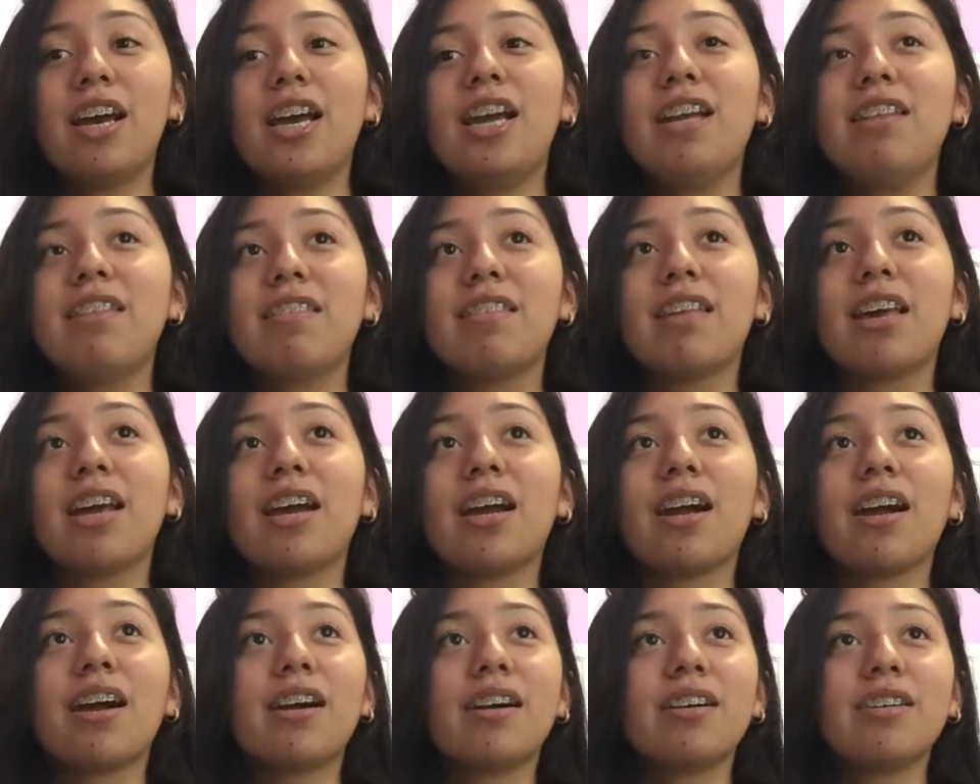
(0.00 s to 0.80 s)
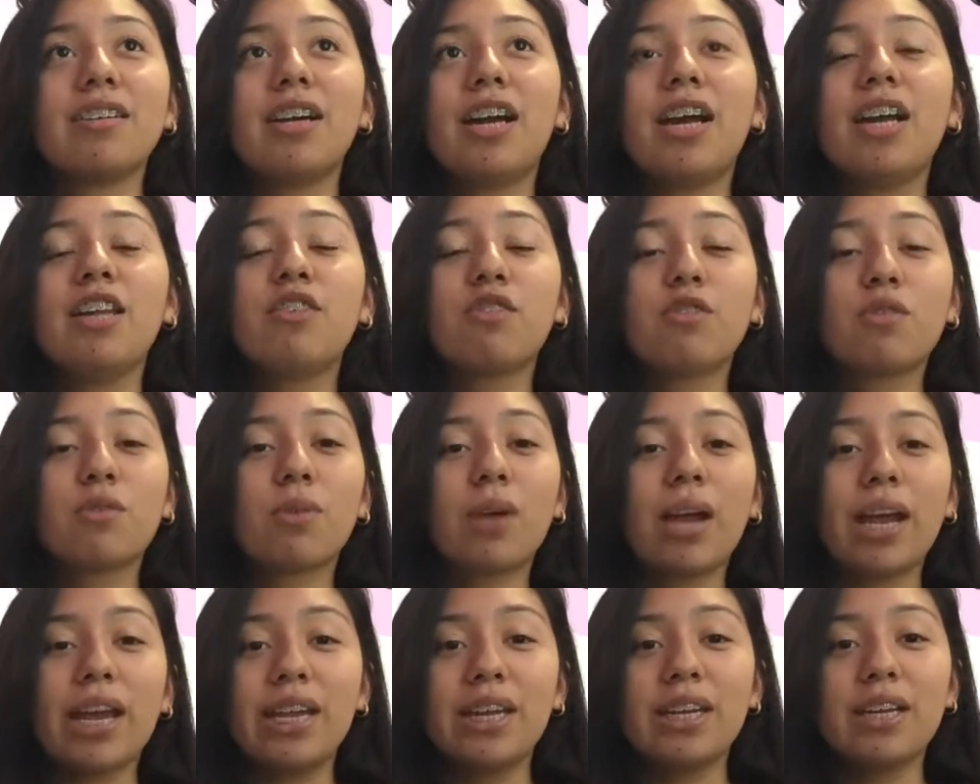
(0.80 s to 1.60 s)
it's like it's
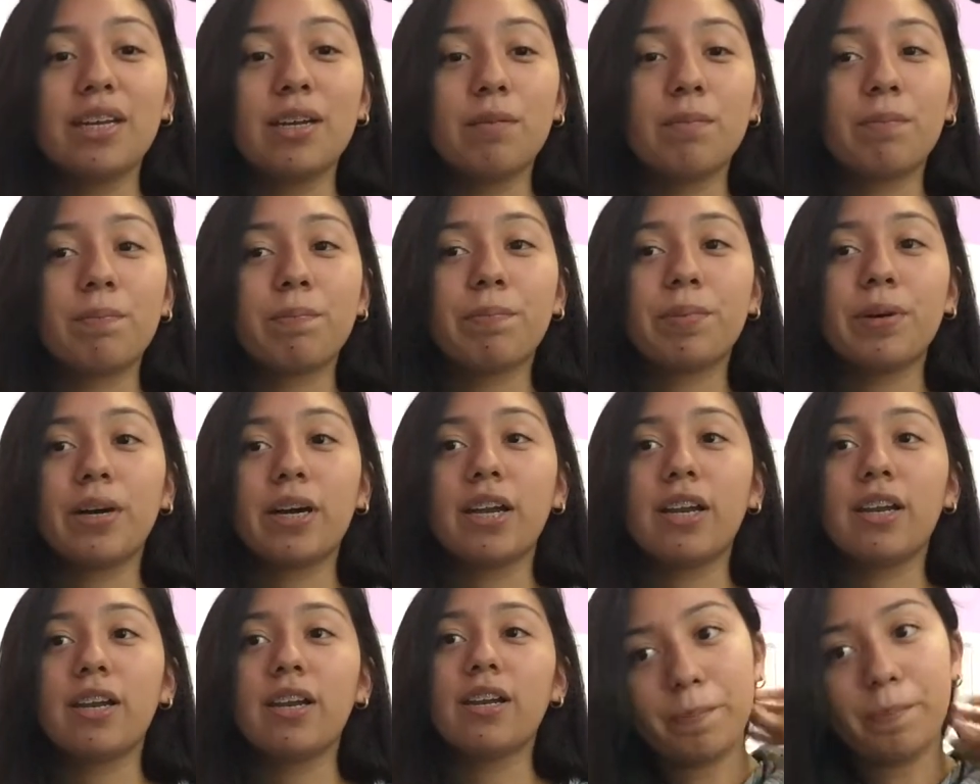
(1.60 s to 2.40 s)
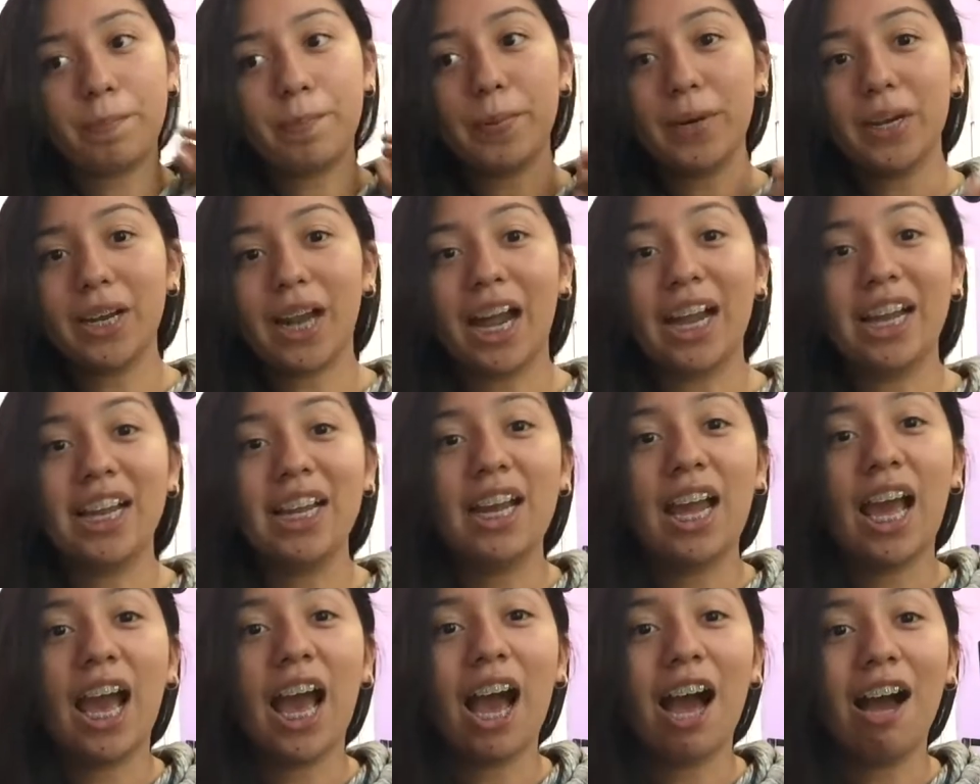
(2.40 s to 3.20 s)
great but but I
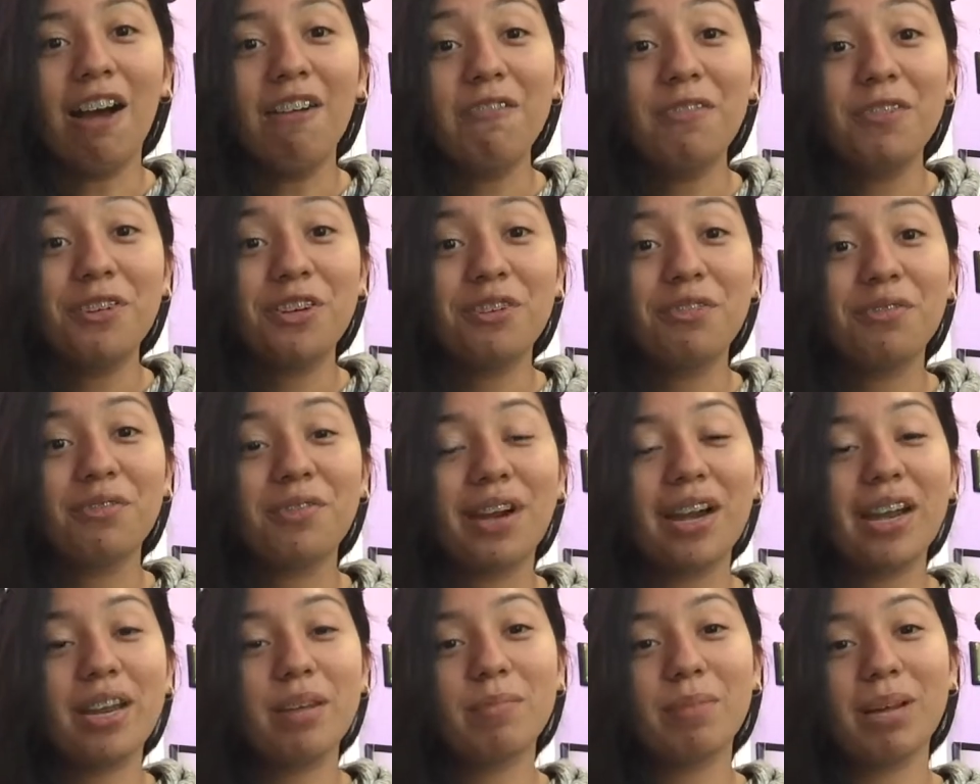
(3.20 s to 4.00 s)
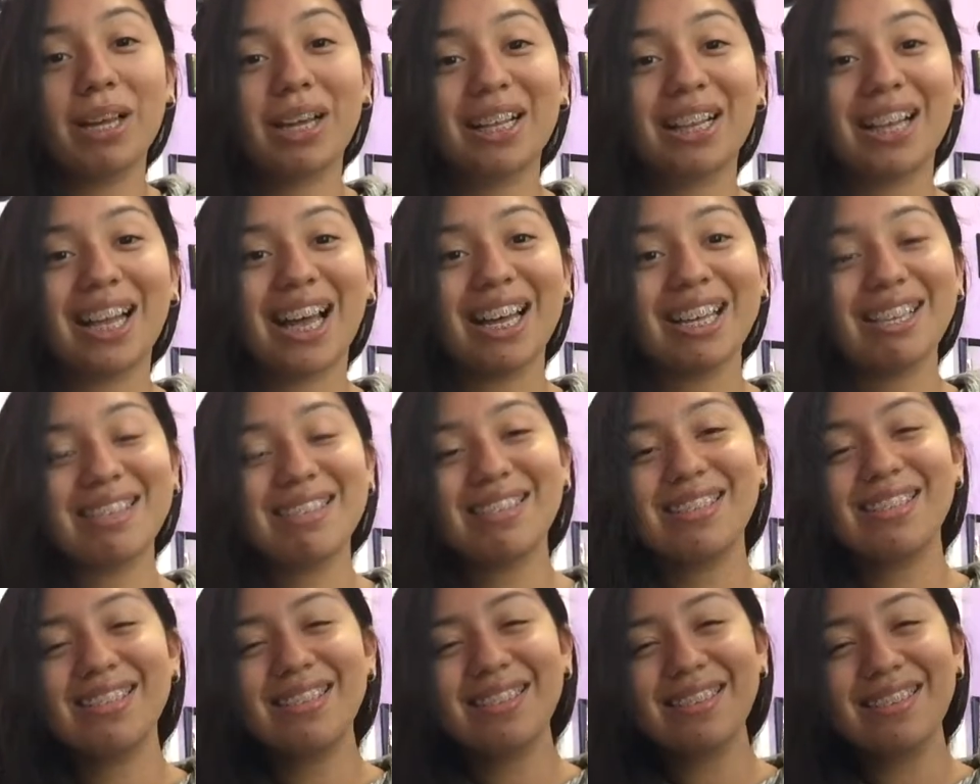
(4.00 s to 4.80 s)
didn't have her for any of my
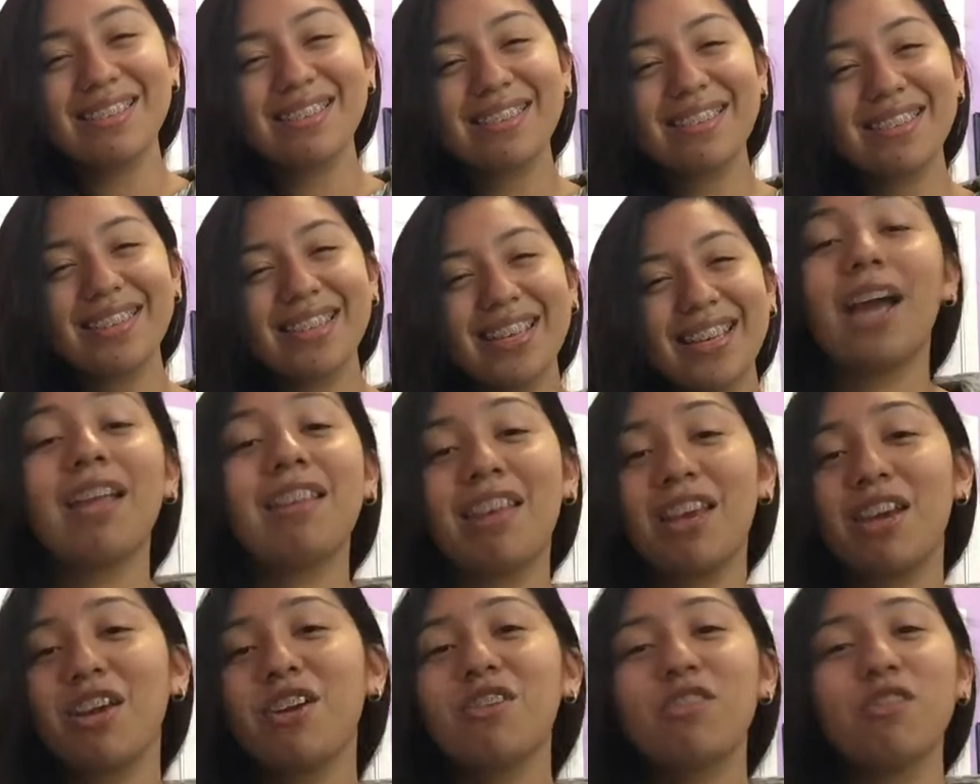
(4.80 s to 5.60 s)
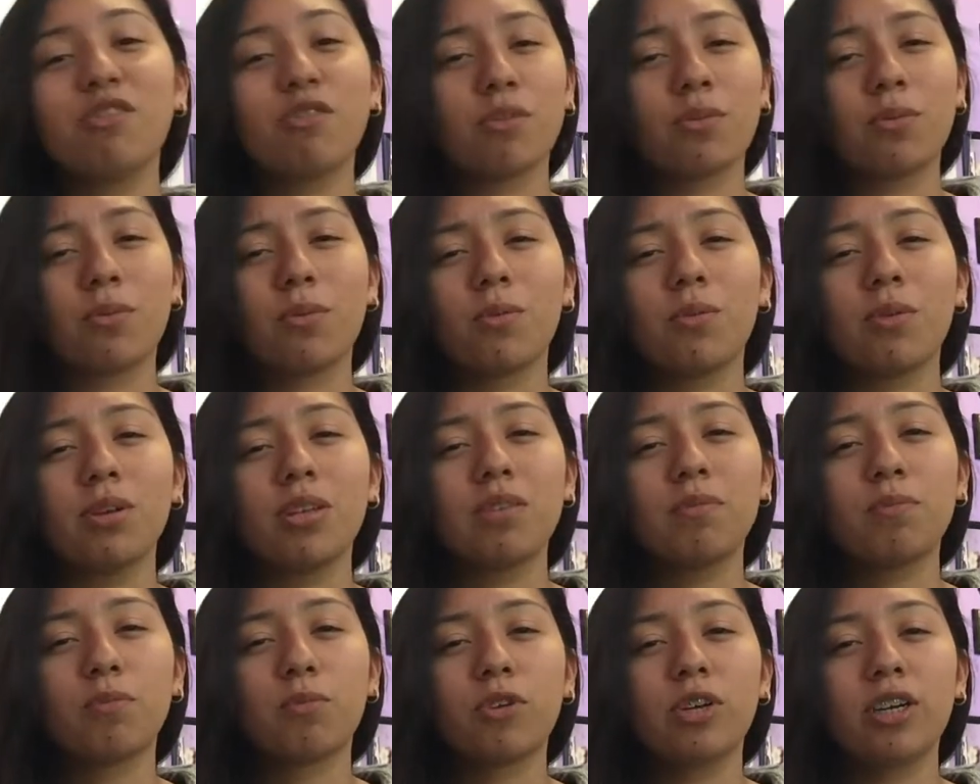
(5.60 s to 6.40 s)
classes I take her to school
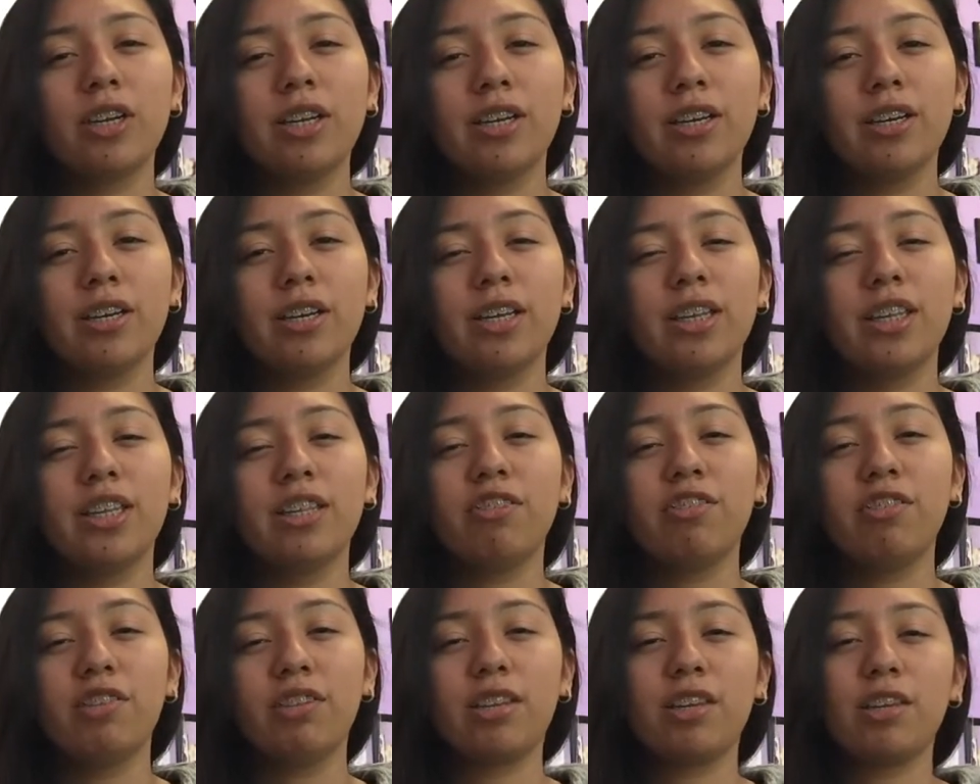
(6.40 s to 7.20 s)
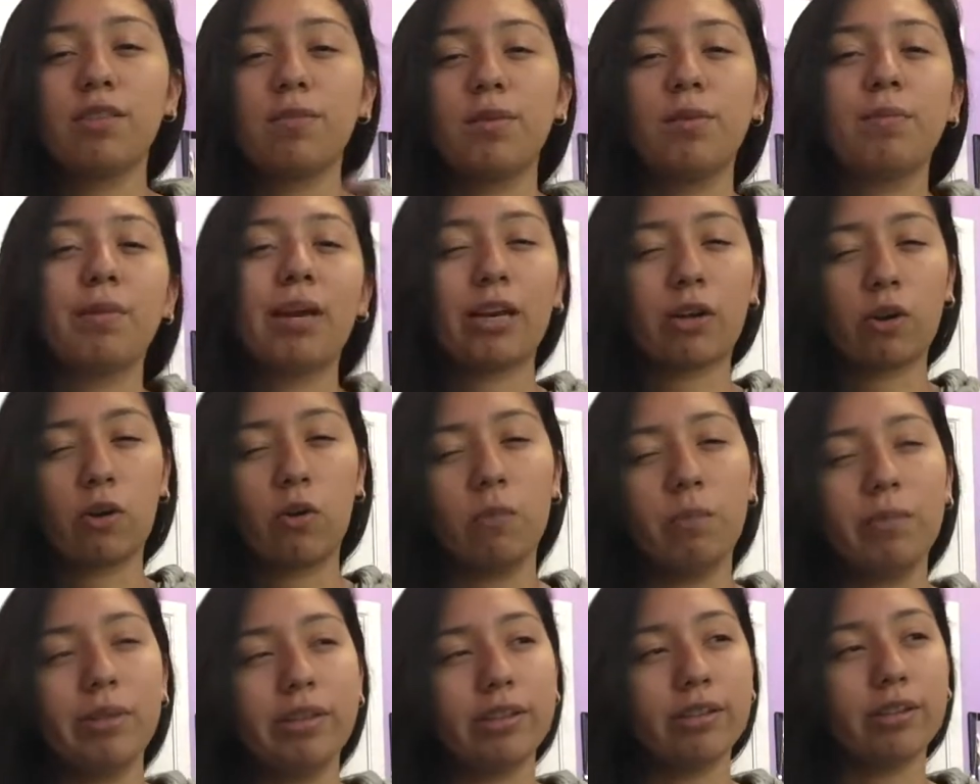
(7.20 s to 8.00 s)
in the morning and then she takes me back
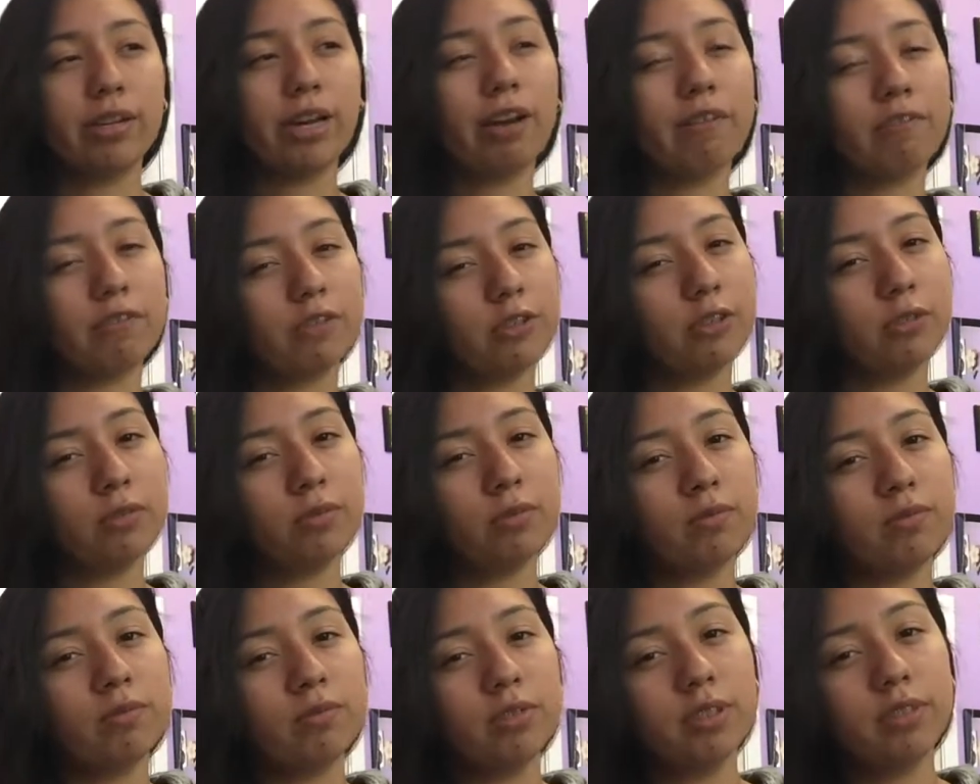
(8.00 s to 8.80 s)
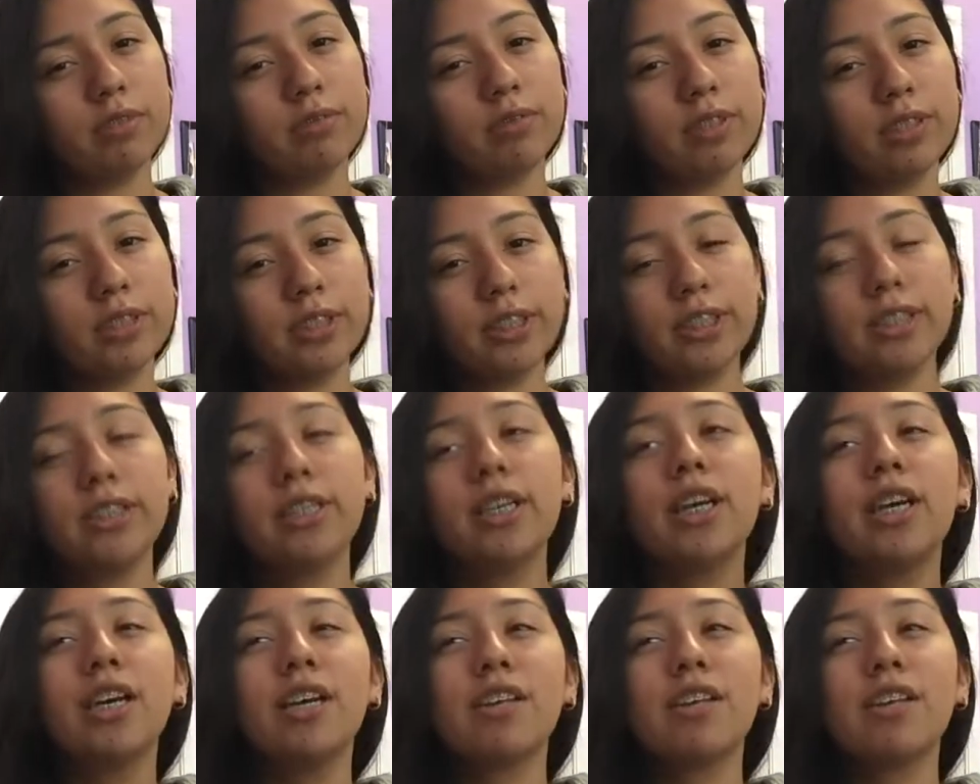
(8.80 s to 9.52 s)
home in the afternoon. Yeah, yeah, yeah.